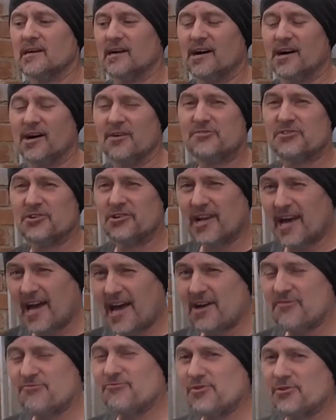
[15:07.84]
I've done
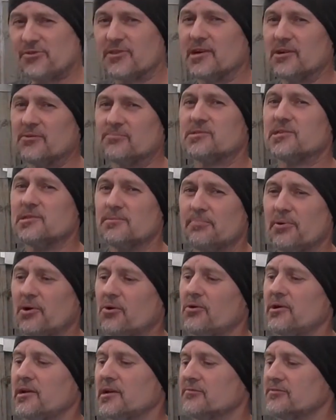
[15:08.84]
everything up to the
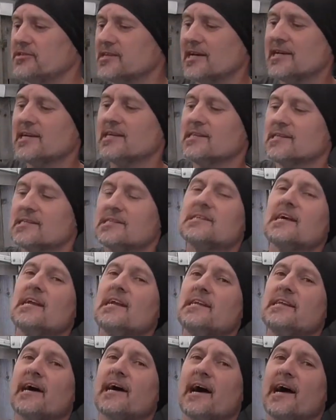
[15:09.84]
point of taking the
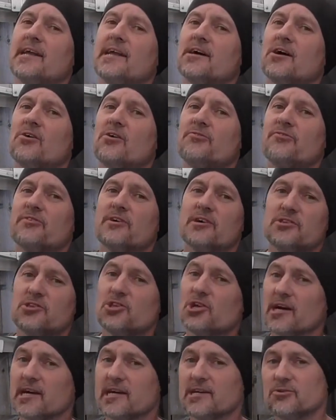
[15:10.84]
cylinder head off and
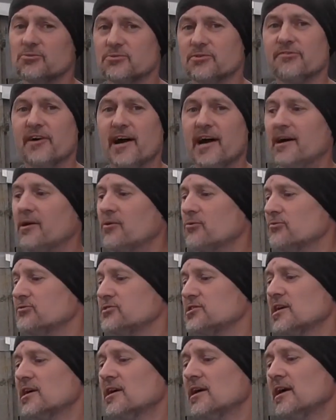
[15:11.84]
checking all the
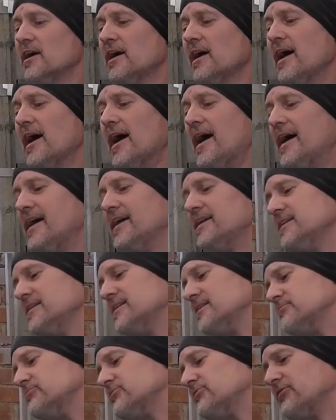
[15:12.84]
valves. And
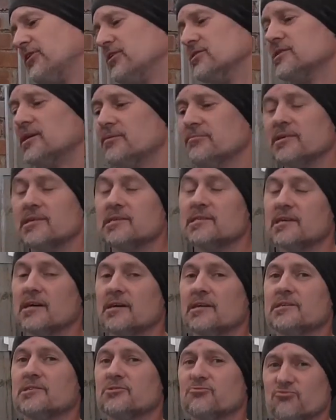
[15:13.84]
as far as I'm
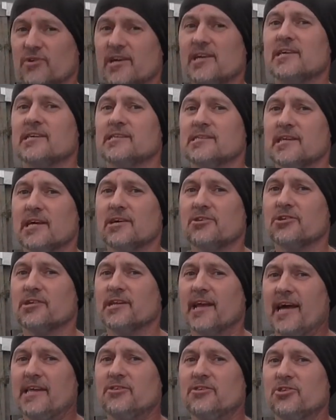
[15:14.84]
concerned, it's a
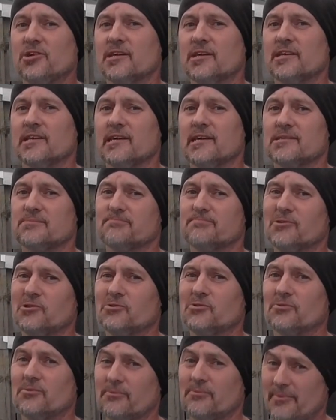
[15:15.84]
reconditioned engine, and it's
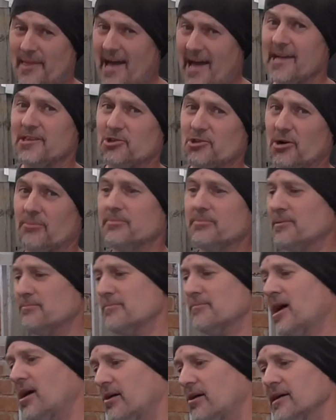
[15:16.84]
more their job than
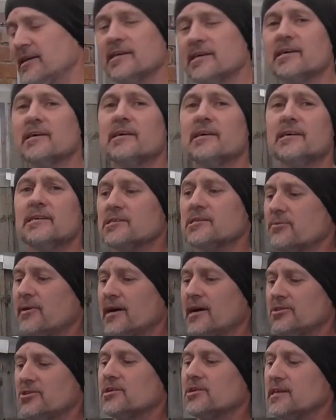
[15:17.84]
mine to
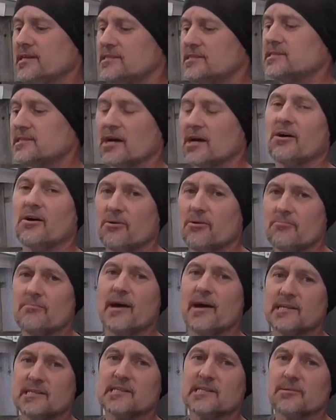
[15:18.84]
actually start
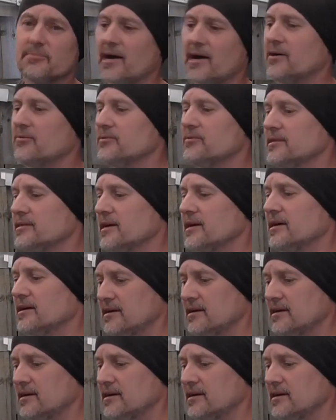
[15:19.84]
messing about with